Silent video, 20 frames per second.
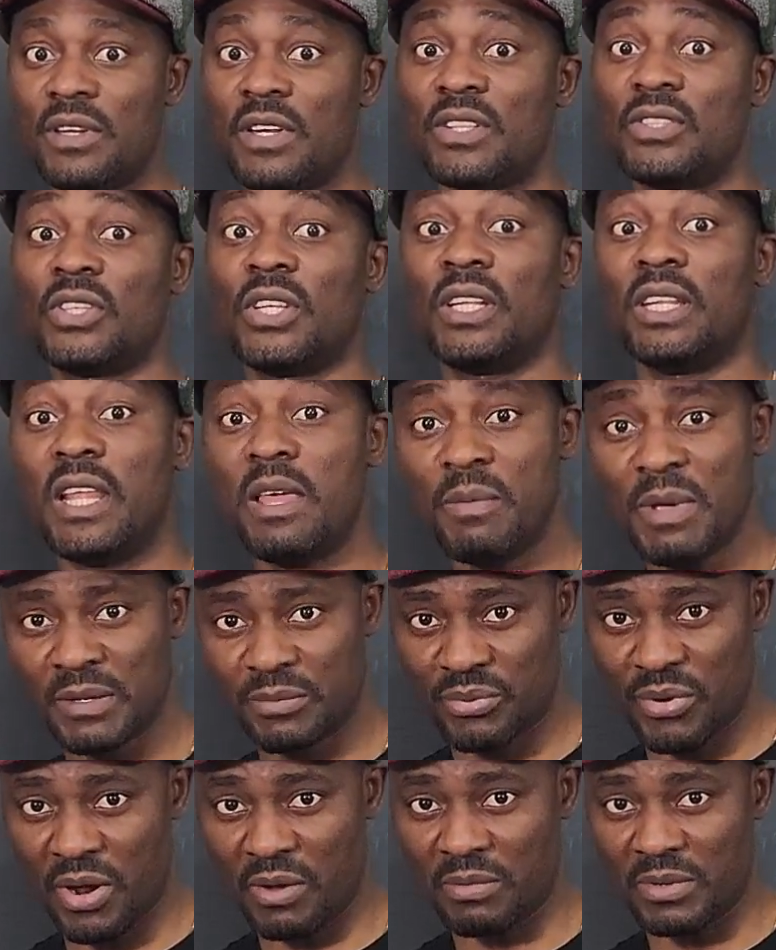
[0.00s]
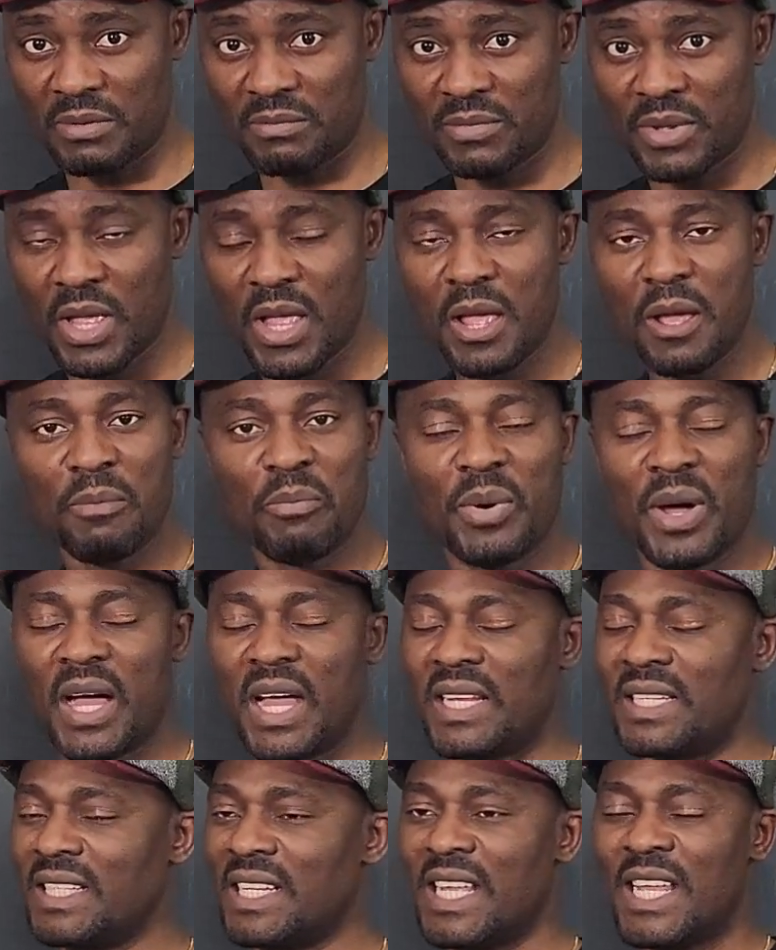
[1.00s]
It's a limit problem,
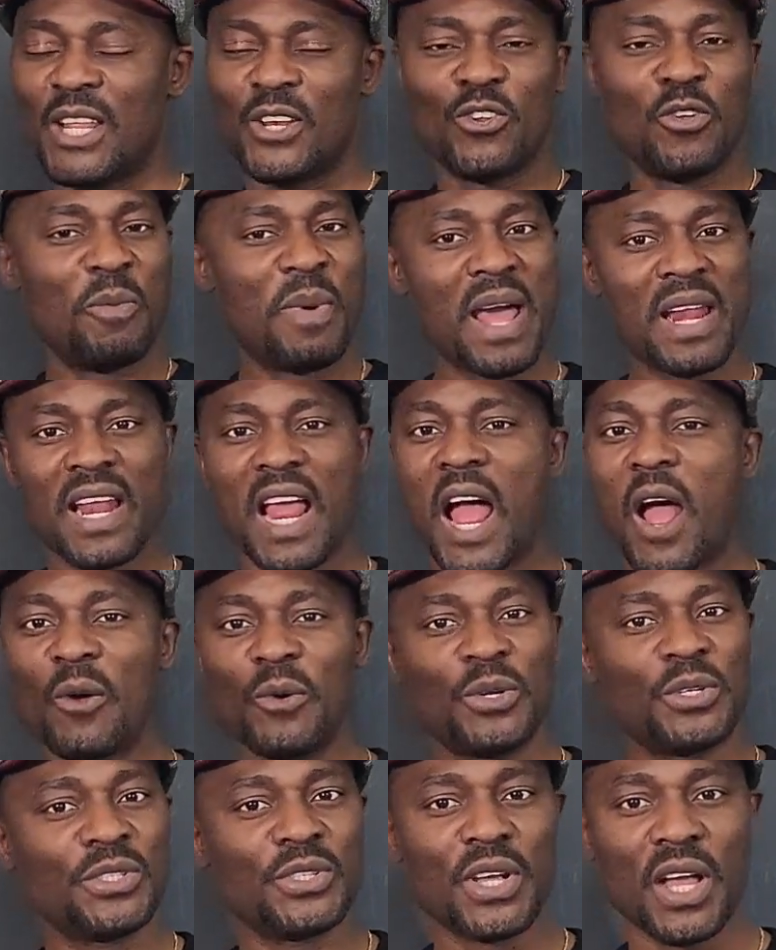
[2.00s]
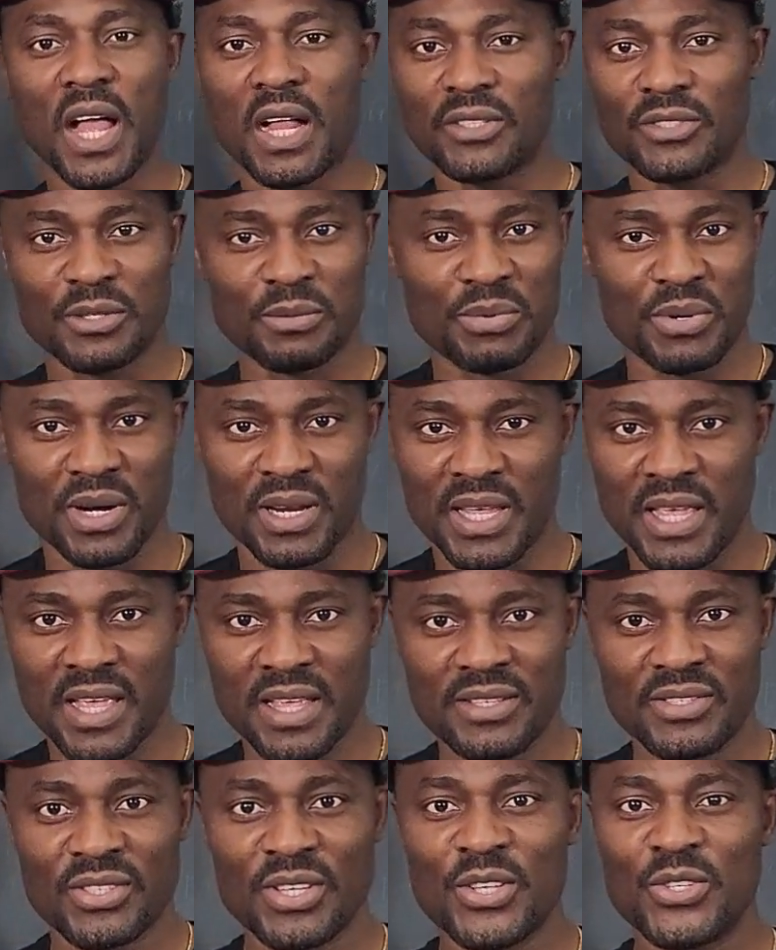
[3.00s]
but no matter how good your algebra
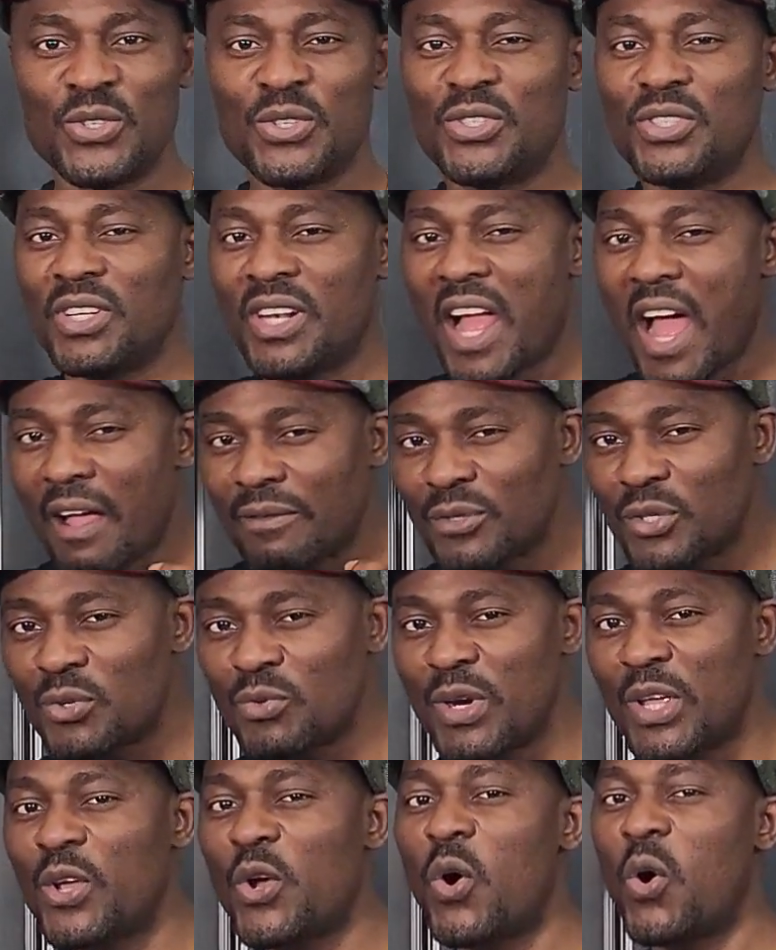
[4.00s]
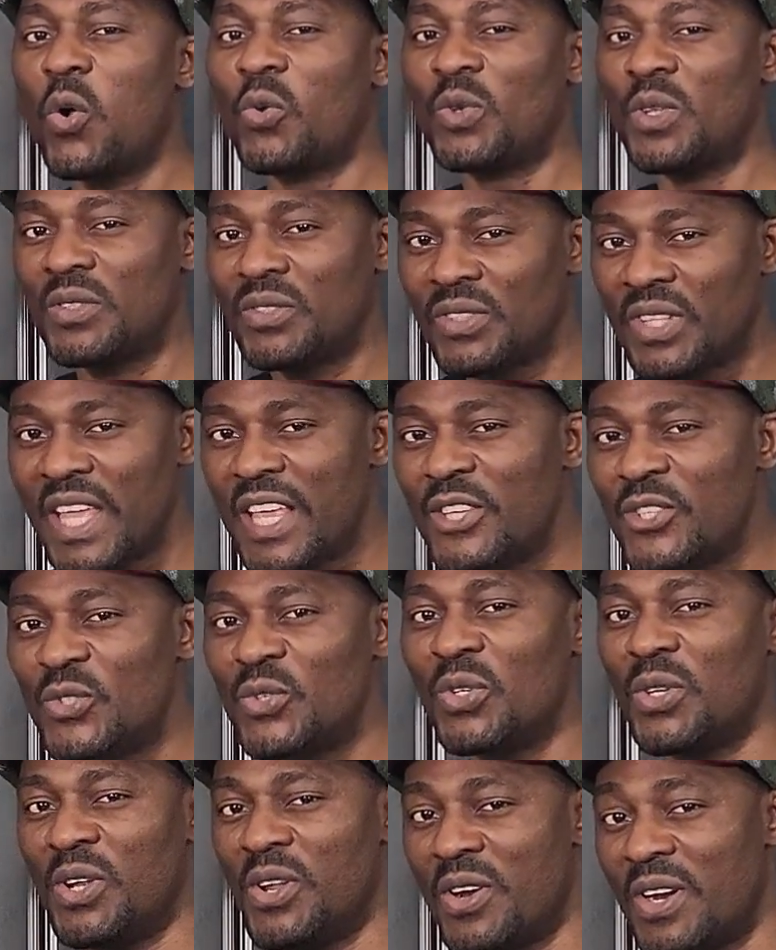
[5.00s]
is, you still have to recall the things
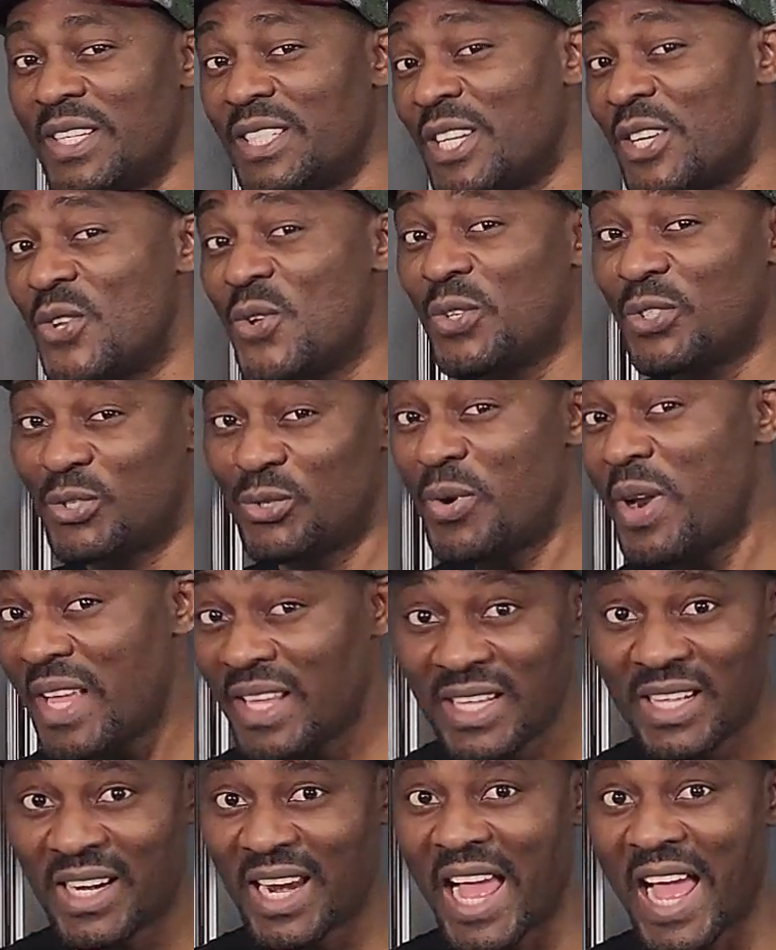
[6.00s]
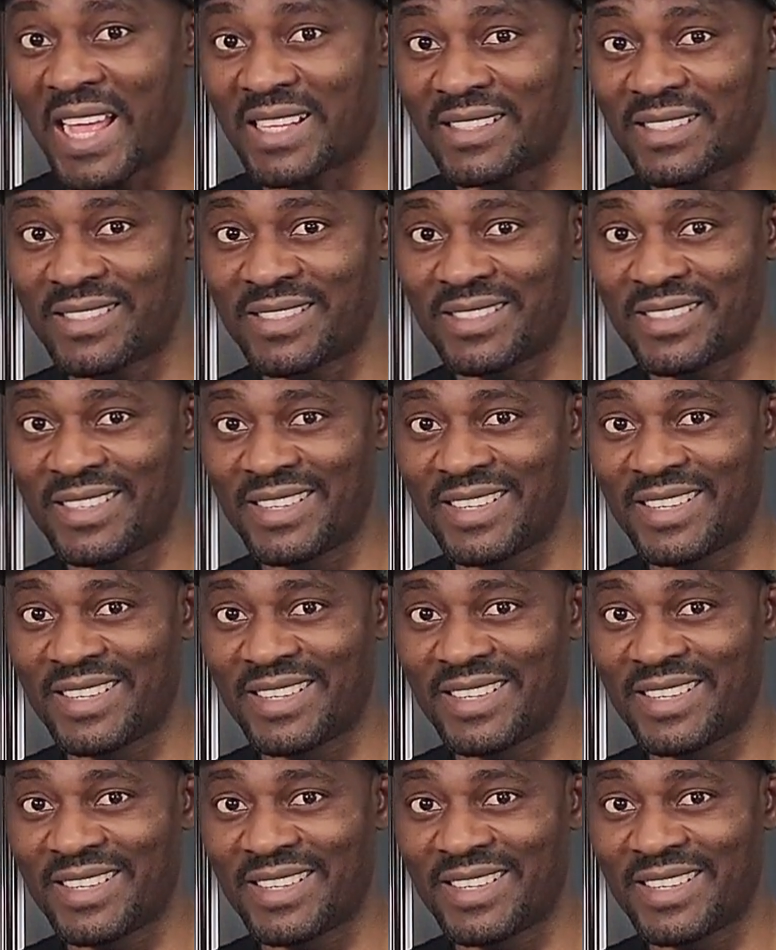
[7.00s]
you learned in your trig class.